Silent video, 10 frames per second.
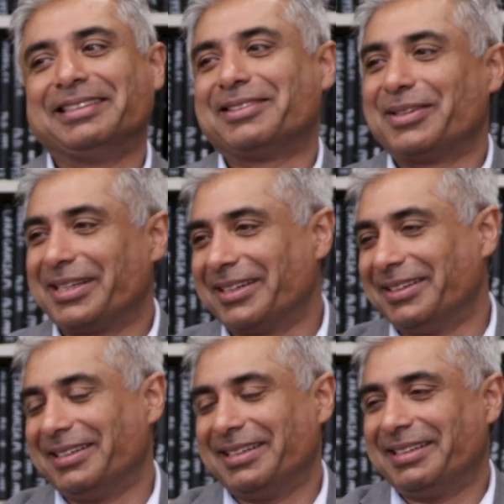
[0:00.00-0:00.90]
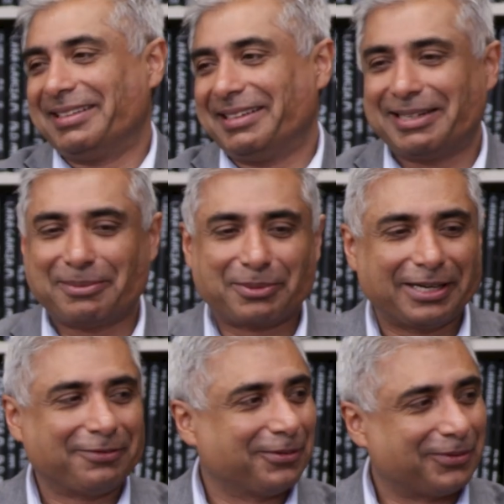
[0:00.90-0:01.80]
It's really good, and I'm
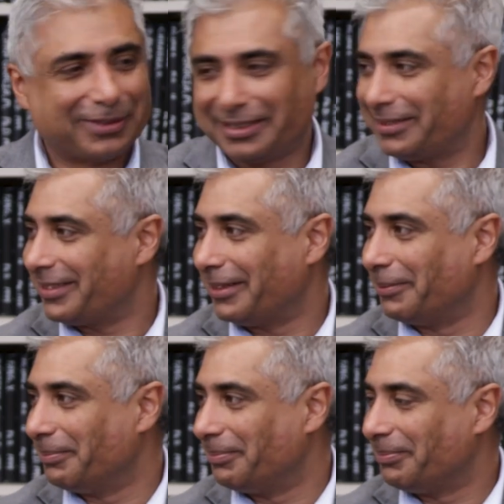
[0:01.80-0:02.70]
grateful for it. So.